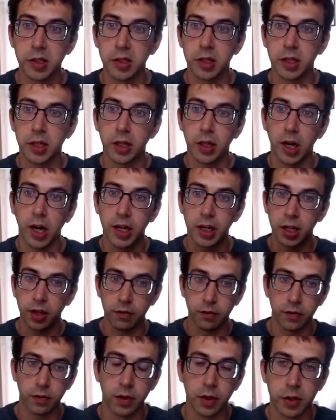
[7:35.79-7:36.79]
Here I
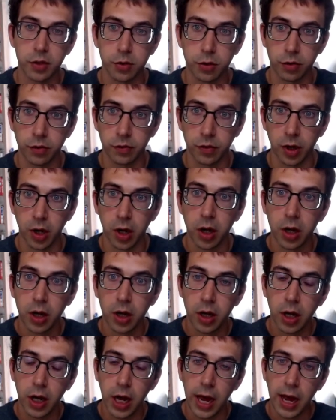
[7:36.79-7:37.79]
give sort of a,
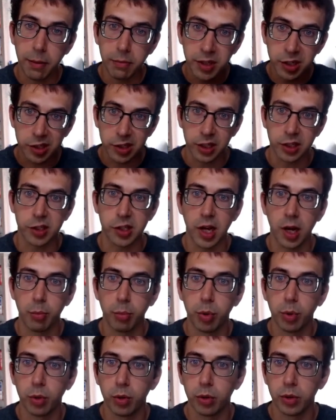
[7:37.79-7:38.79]
MNIST
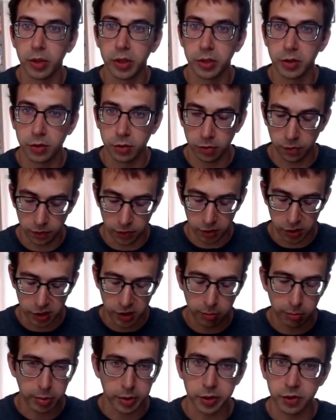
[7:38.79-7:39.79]
example, sort of the
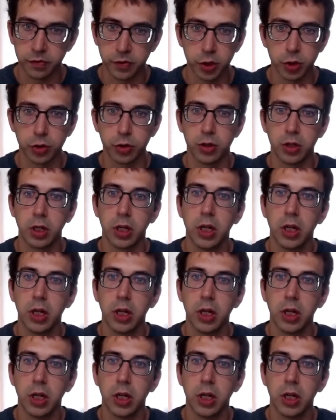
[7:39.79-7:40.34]
simplest vision